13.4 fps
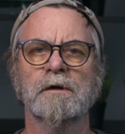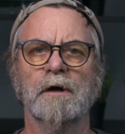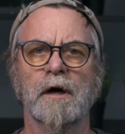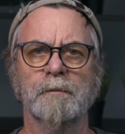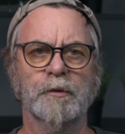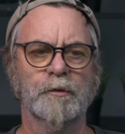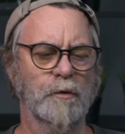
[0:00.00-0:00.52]
I
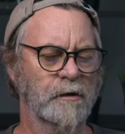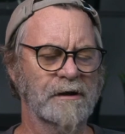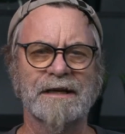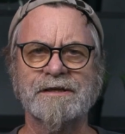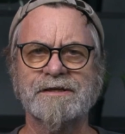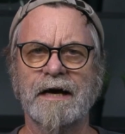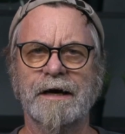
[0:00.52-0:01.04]
bought it on
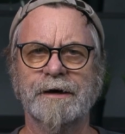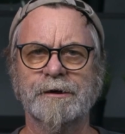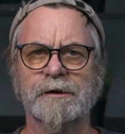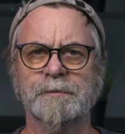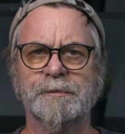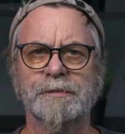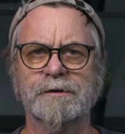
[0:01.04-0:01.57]

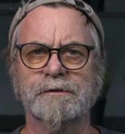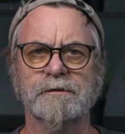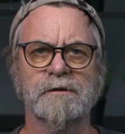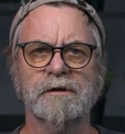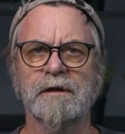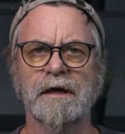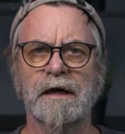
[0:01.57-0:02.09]
Lazada, but you
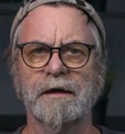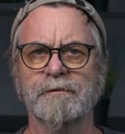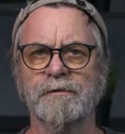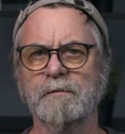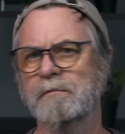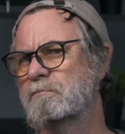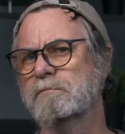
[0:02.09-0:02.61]
can get
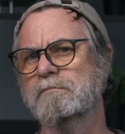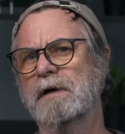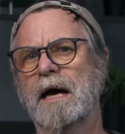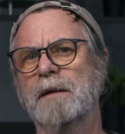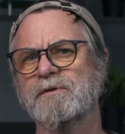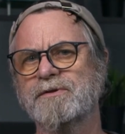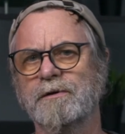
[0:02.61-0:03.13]
them
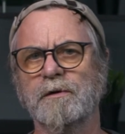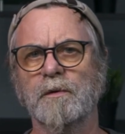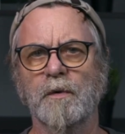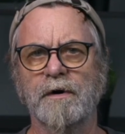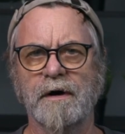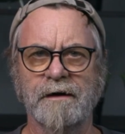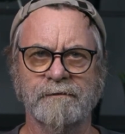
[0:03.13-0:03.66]
Amazon or
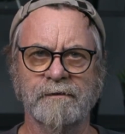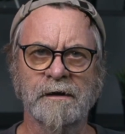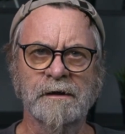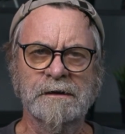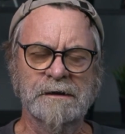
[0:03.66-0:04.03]
wherever.